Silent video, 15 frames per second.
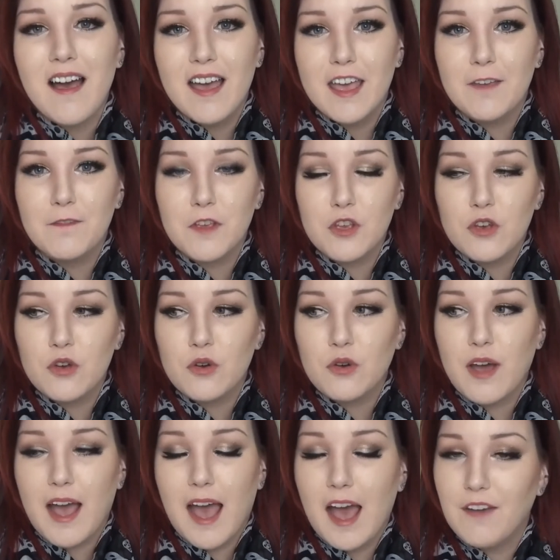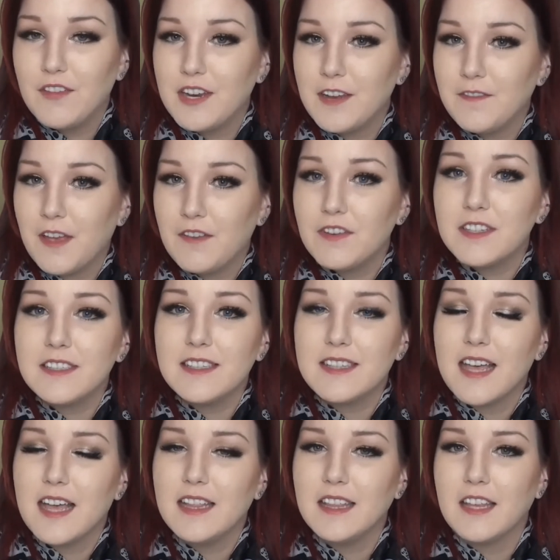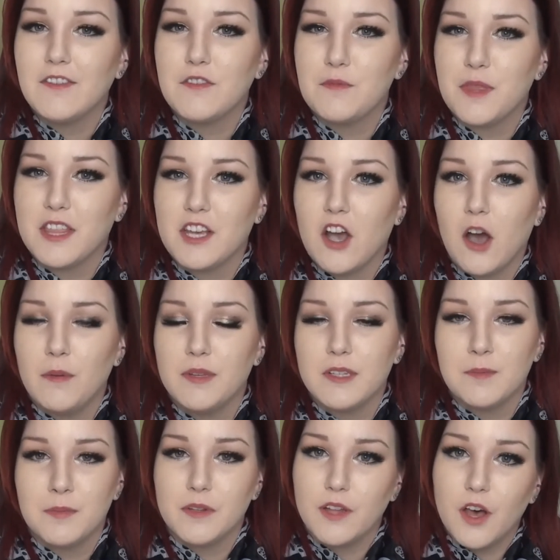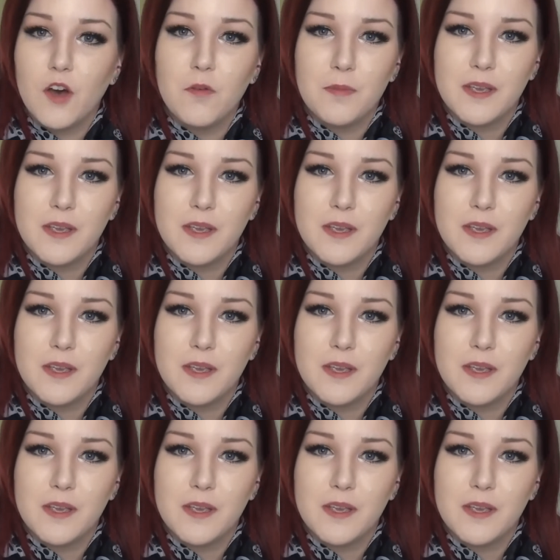If you have any favorites, then leave them in the comments below,